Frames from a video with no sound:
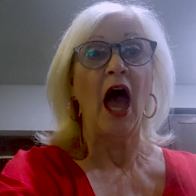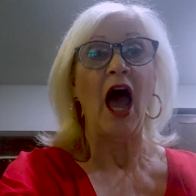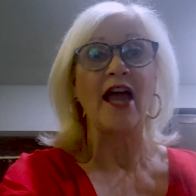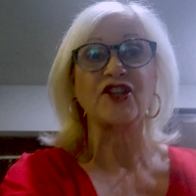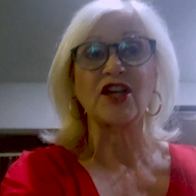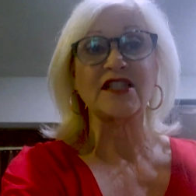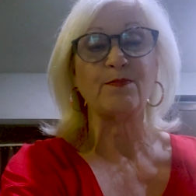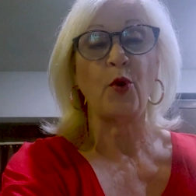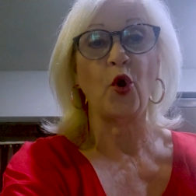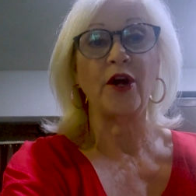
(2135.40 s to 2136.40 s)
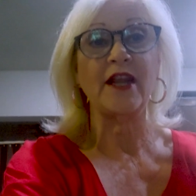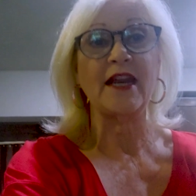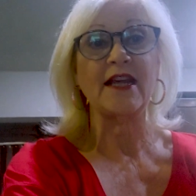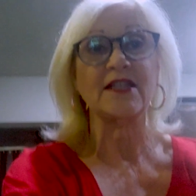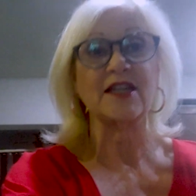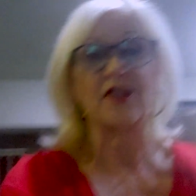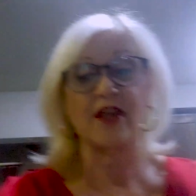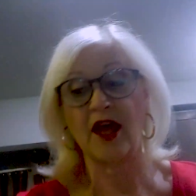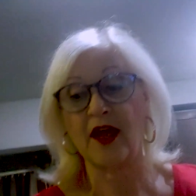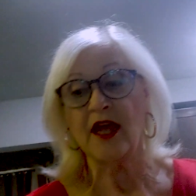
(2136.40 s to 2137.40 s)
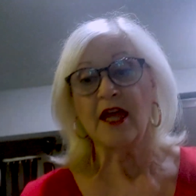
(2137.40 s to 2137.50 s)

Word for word: I just poured it into the